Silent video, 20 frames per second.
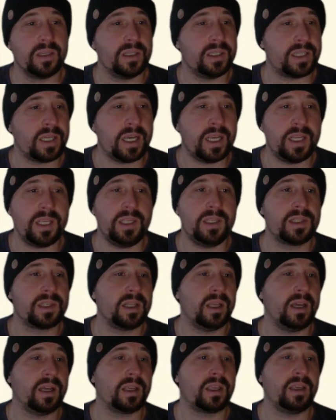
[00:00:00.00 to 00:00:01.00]
Deities,
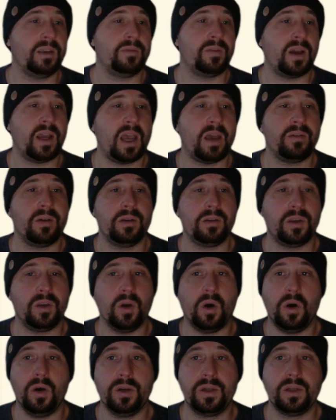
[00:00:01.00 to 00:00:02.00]
like if I have a
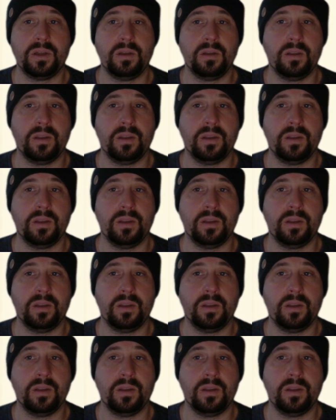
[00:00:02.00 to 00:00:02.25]
god